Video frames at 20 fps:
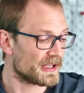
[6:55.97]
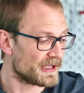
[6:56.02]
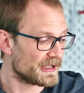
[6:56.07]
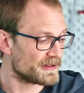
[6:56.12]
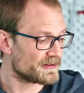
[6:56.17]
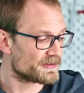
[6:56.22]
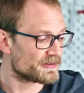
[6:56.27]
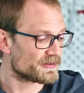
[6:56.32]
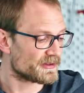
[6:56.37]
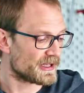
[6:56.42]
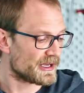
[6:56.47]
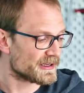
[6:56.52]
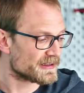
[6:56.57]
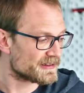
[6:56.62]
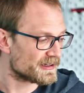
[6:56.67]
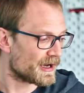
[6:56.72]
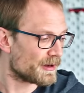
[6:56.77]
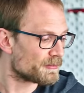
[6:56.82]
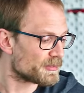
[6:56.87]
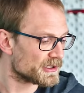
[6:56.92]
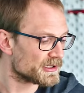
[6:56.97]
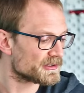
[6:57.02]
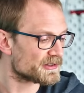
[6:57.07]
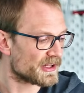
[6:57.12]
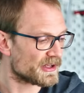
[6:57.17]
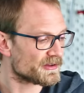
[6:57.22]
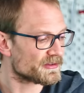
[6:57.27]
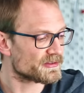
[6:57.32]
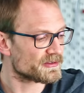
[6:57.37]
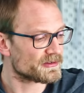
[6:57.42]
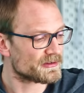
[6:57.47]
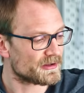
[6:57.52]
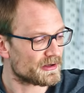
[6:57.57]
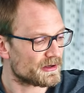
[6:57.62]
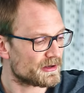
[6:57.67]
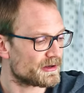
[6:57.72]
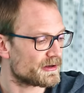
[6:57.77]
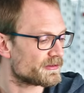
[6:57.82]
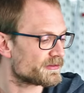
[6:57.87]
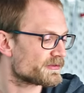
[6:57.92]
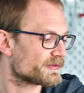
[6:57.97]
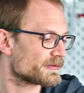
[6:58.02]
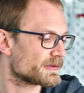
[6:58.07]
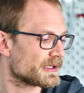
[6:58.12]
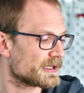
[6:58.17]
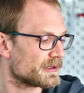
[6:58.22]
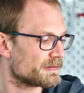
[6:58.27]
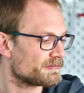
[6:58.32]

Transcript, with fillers: It's a couple dozen of,